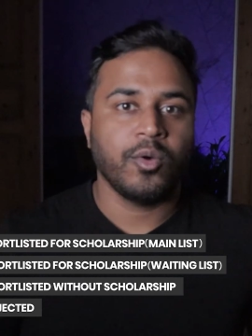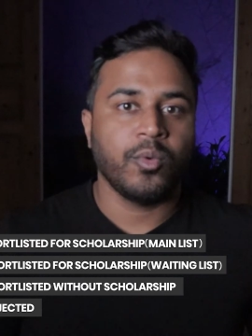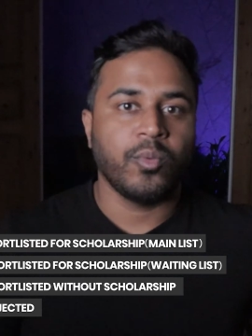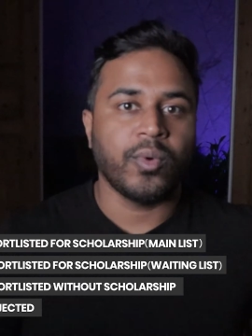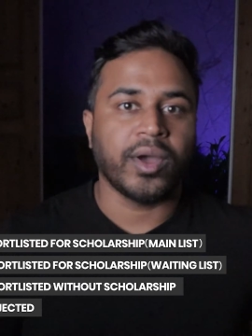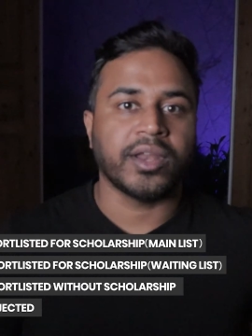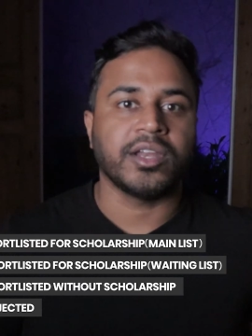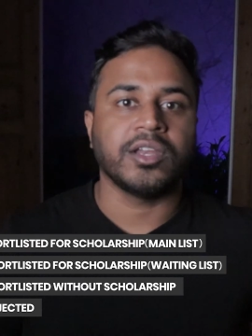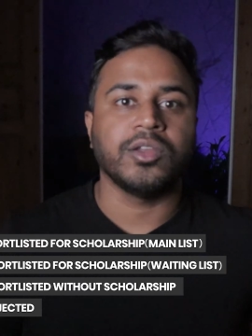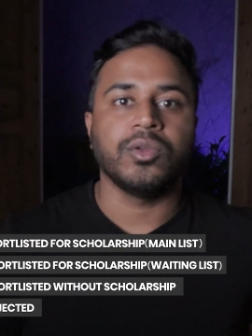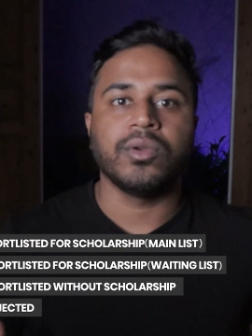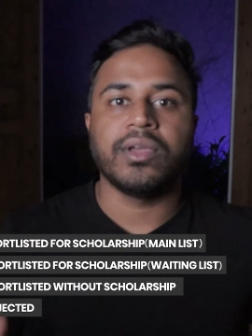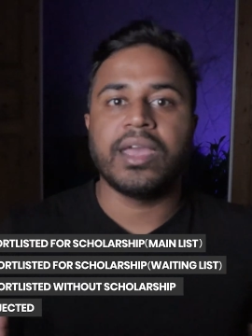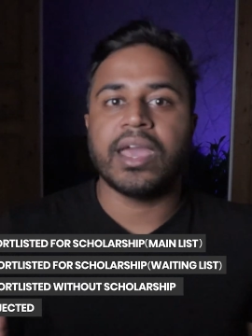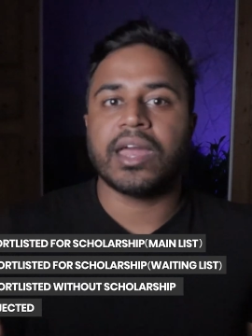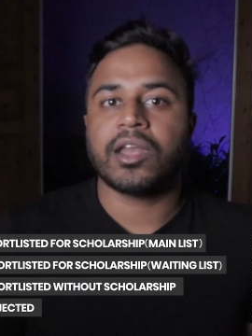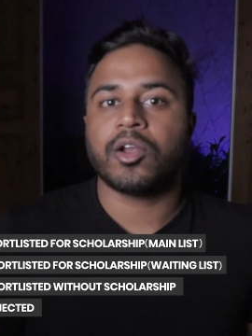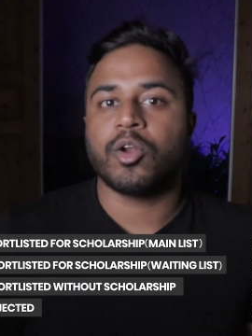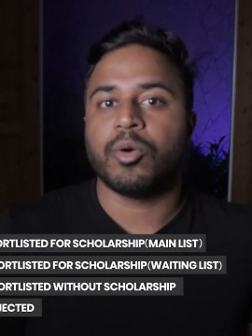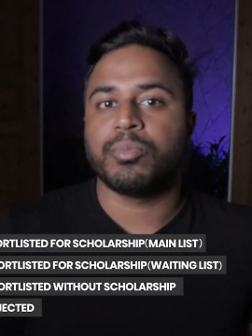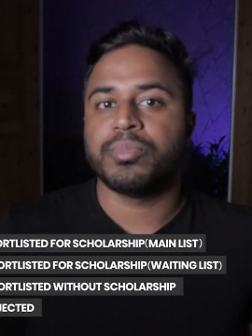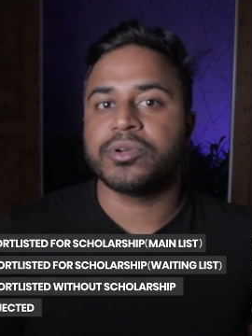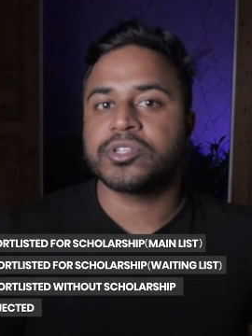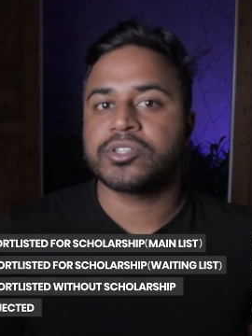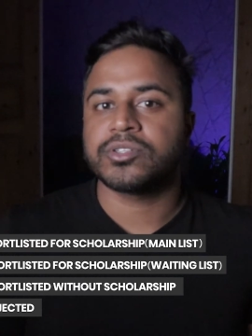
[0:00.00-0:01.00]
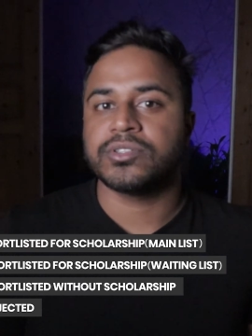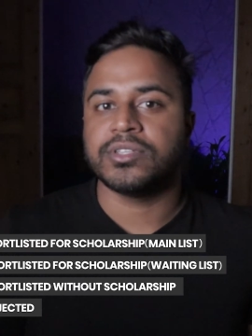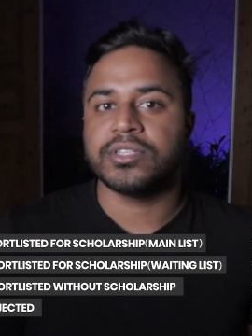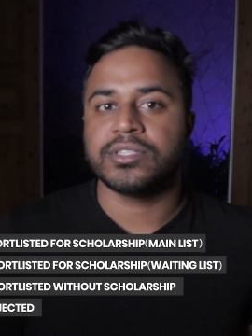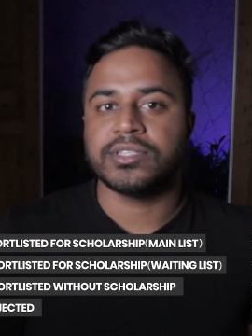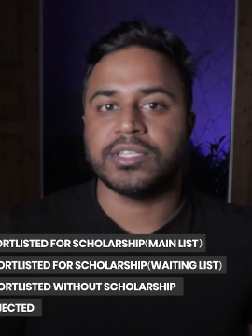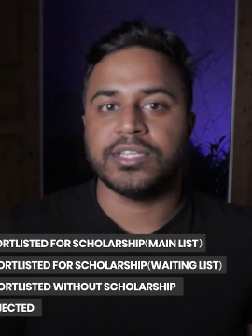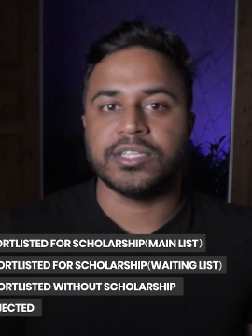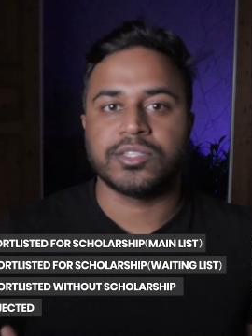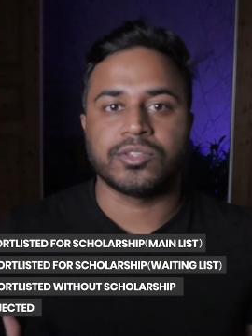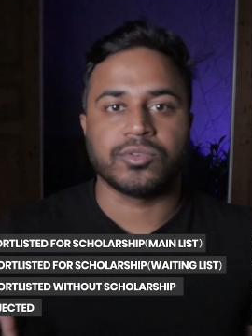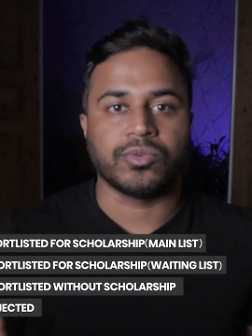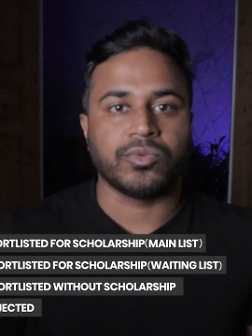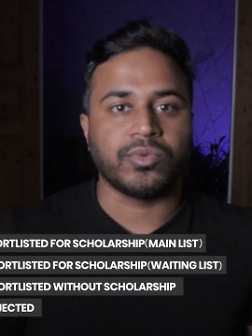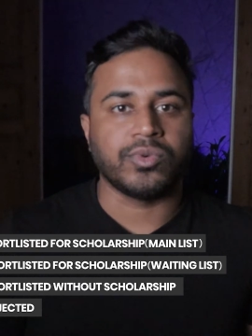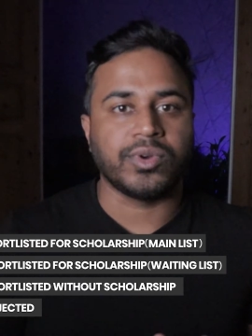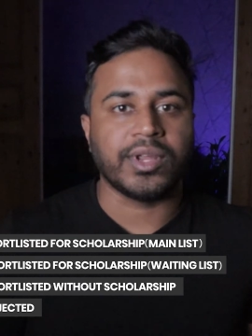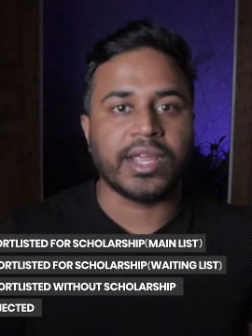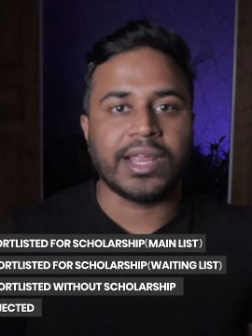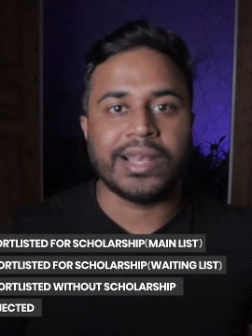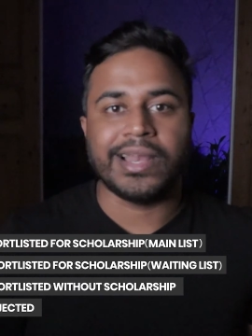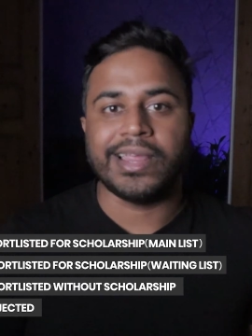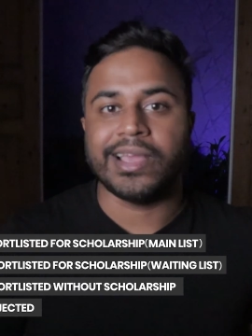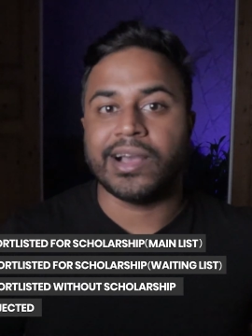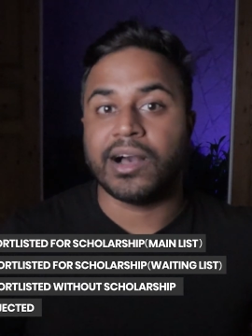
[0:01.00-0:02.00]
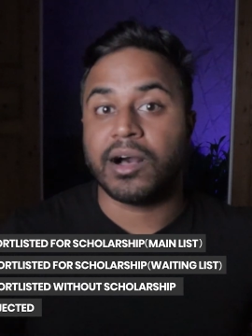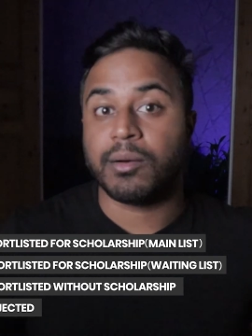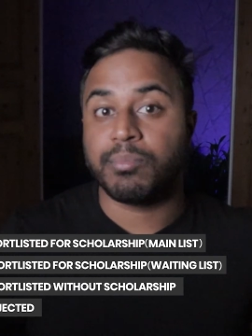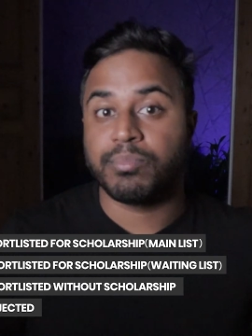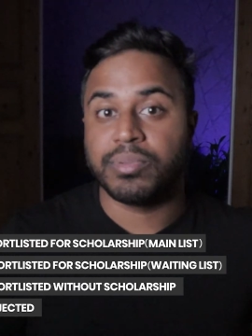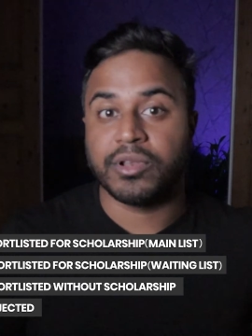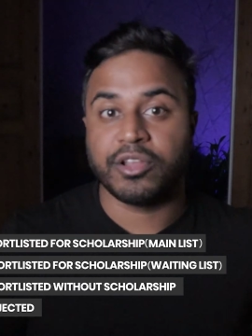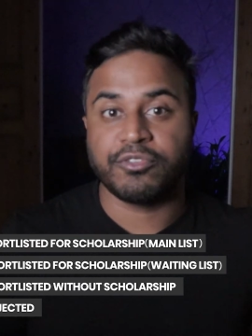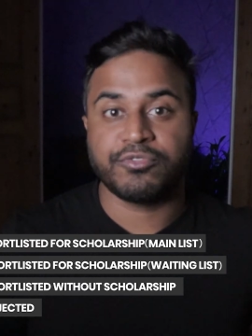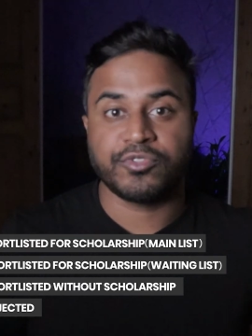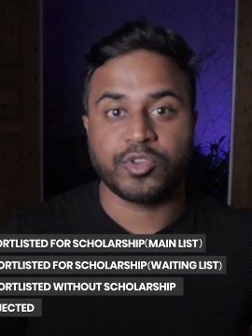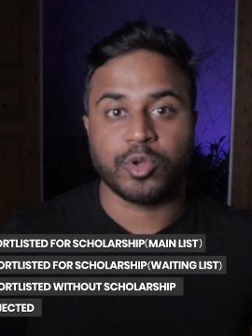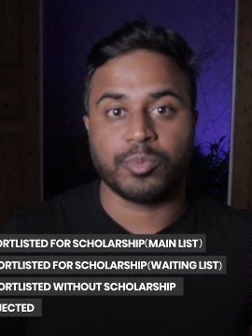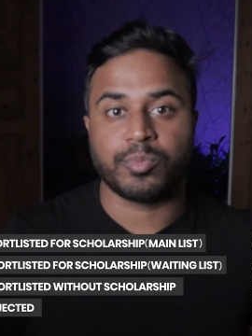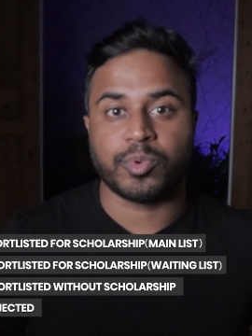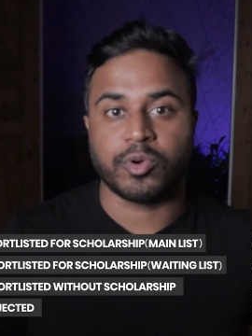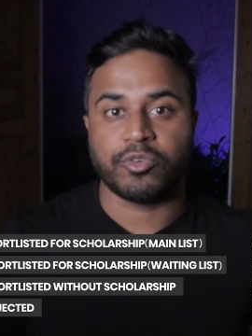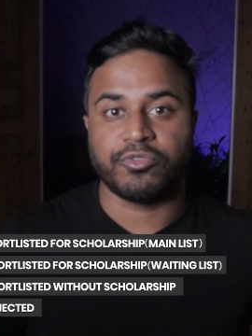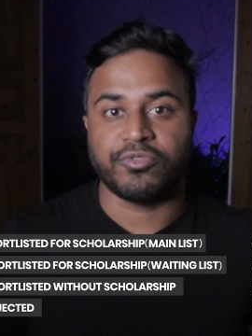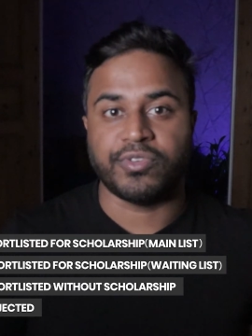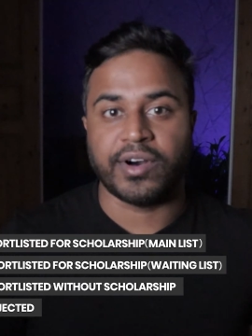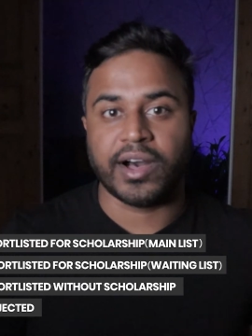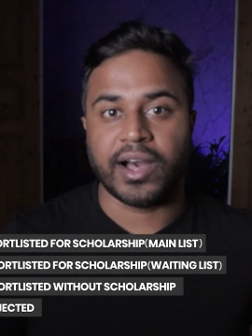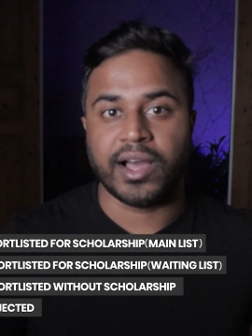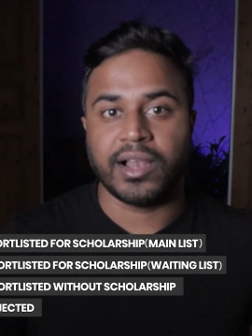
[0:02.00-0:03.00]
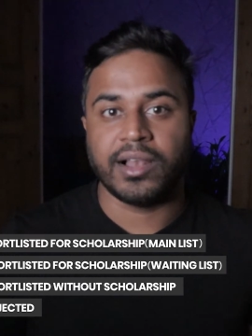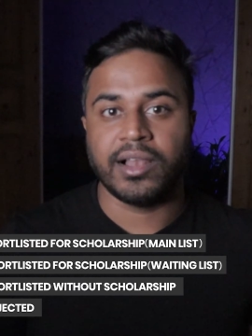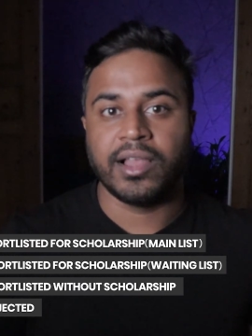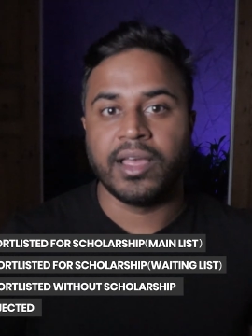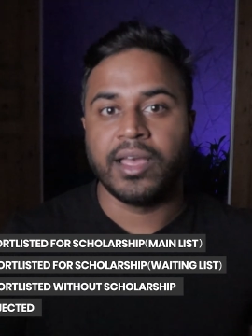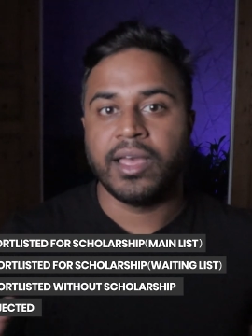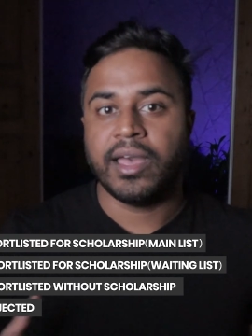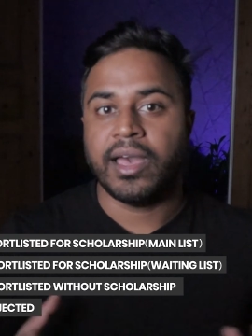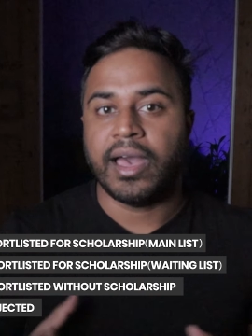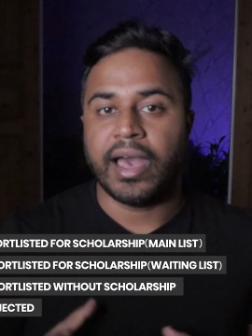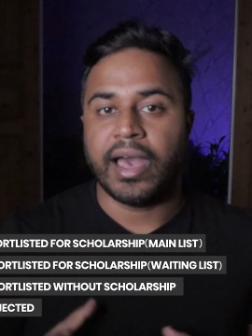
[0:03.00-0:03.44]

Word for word: Wherein you get an opportunity to really uplift your profile